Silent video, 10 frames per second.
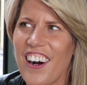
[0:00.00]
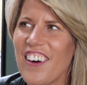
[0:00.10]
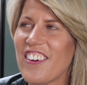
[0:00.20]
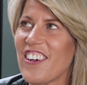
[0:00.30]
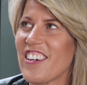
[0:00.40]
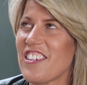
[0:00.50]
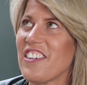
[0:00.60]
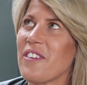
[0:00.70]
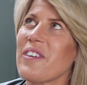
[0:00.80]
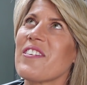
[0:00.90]
Oh gosh,
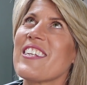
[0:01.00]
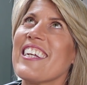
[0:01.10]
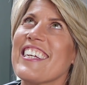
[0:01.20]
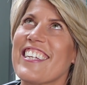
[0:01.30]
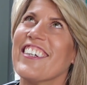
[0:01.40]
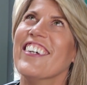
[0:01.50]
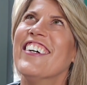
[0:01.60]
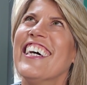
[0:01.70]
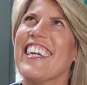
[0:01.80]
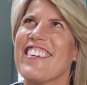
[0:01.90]
you know, when I was little,
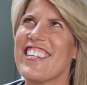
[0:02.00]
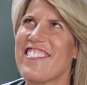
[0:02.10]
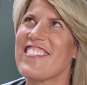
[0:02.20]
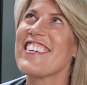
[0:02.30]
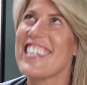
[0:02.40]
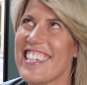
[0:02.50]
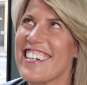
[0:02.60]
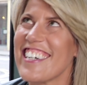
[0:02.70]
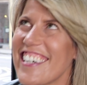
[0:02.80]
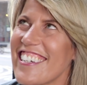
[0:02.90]
it was really
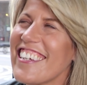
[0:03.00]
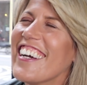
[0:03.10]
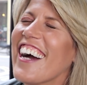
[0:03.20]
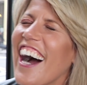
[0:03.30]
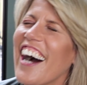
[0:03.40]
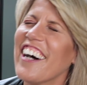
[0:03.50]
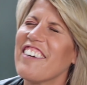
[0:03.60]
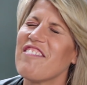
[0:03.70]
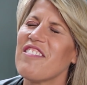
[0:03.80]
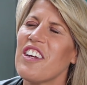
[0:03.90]
hard.
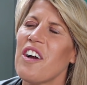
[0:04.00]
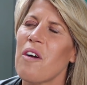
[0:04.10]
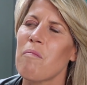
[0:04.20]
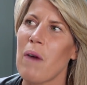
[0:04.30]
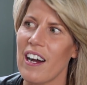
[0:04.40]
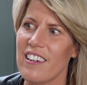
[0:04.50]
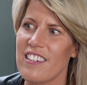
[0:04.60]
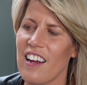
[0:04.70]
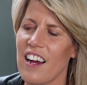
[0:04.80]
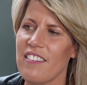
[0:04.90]
But
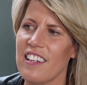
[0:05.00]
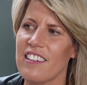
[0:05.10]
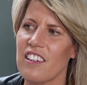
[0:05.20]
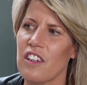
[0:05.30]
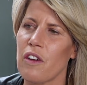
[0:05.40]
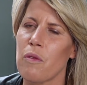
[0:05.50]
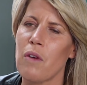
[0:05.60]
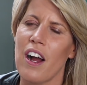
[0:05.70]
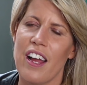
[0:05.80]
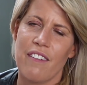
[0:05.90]
I think, you know,
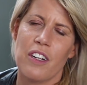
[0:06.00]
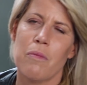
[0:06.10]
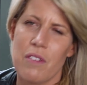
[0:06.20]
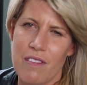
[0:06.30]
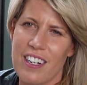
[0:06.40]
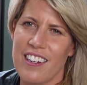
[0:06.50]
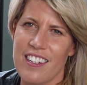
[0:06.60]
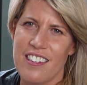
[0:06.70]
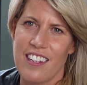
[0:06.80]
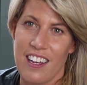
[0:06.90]
I have come to
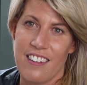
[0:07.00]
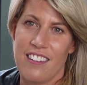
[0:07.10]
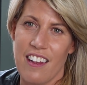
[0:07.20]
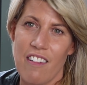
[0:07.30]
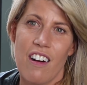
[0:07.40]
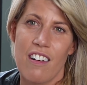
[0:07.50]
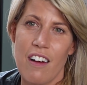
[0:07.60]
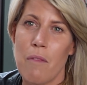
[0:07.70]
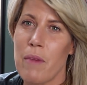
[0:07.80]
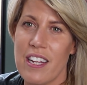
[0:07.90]
realize that there
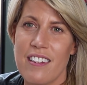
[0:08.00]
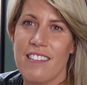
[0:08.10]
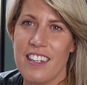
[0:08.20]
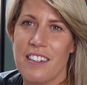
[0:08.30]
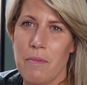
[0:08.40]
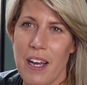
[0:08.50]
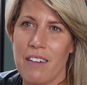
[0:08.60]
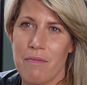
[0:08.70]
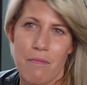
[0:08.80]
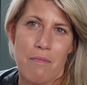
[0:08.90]
are amazing things
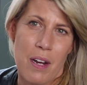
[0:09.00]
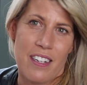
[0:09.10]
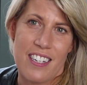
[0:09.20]
about my